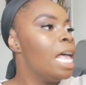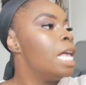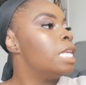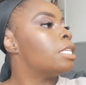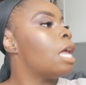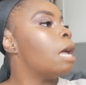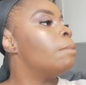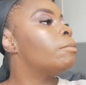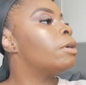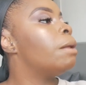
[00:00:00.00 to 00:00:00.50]

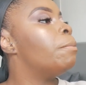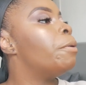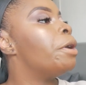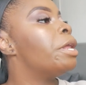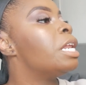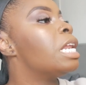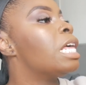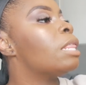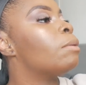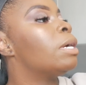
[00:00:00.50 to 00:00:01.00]
So I'm going to put
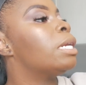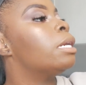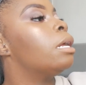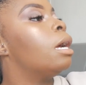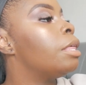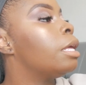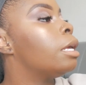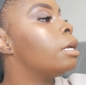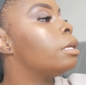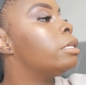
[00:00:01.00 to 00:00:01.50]
in another one. I
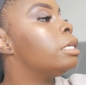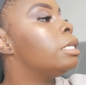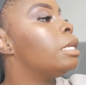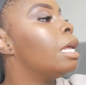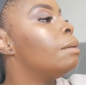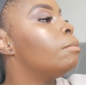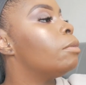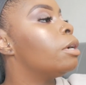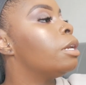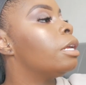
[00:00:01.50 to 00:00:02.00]
think
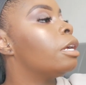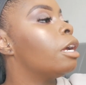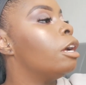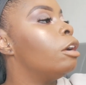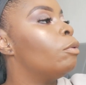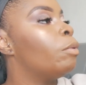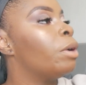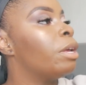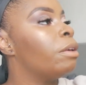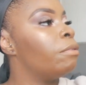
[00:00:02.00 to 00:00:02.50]
today I'm going to
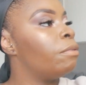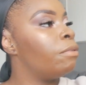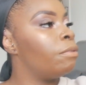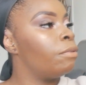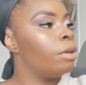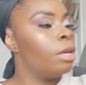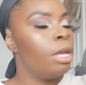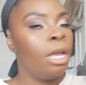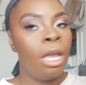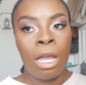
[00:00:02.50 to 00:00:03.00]
go
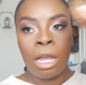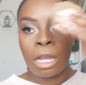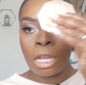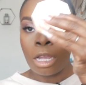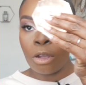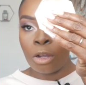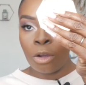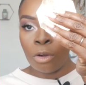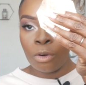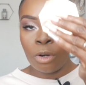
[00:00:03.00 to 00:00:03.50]
with
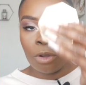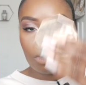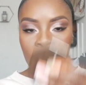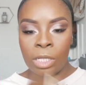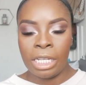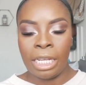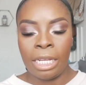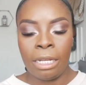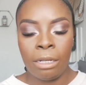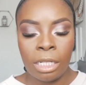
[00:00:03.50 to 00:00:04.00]
Coco
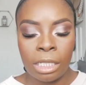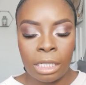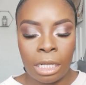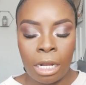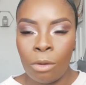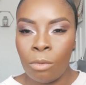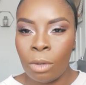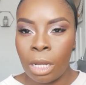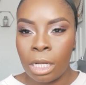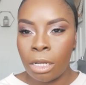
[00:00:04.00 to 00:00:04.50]
Naughty because I
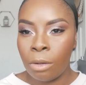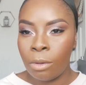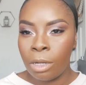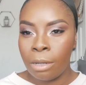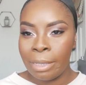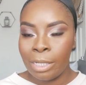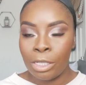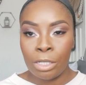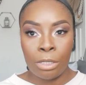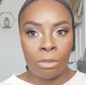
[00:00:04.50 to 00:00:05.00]
don't want
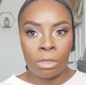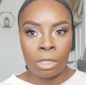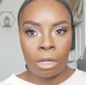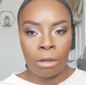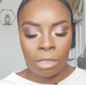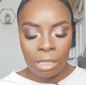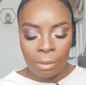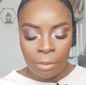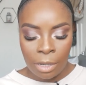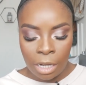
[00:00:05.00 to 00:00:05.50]
to be too
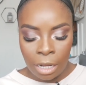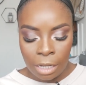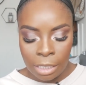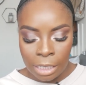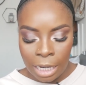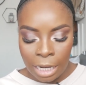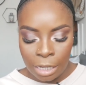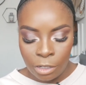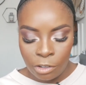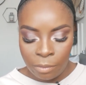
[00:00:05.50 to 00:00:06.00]
sculpted. I'm only going
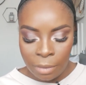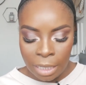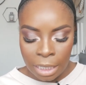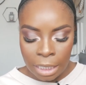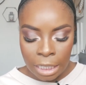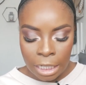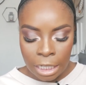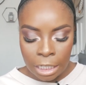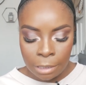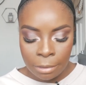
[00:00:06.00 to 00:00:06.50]
to lunch with my
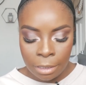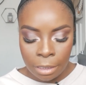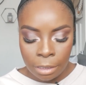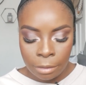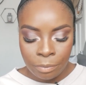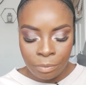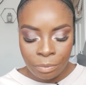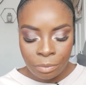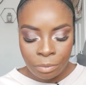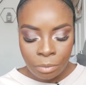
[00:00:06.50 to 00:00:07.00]

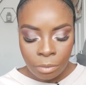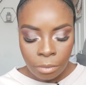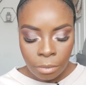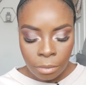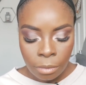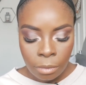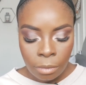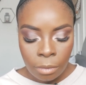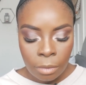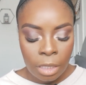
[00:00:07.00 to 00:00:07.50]
husband.
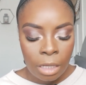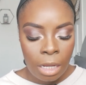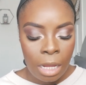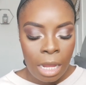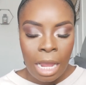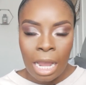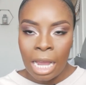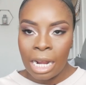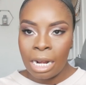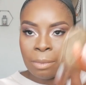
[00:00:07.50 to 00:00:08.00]

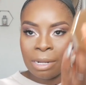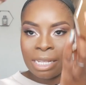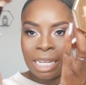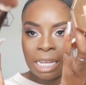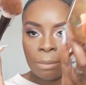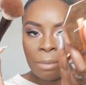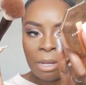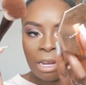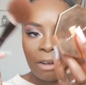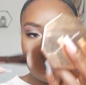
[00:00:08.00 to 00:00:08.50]
And I'm going to
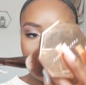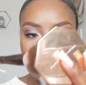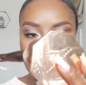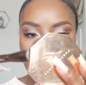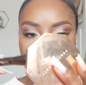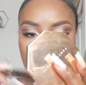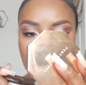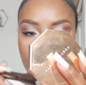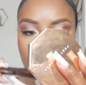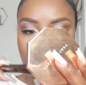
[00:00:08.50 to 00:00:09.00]
take the bigger
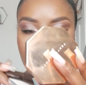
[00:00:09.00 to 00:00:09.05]
end.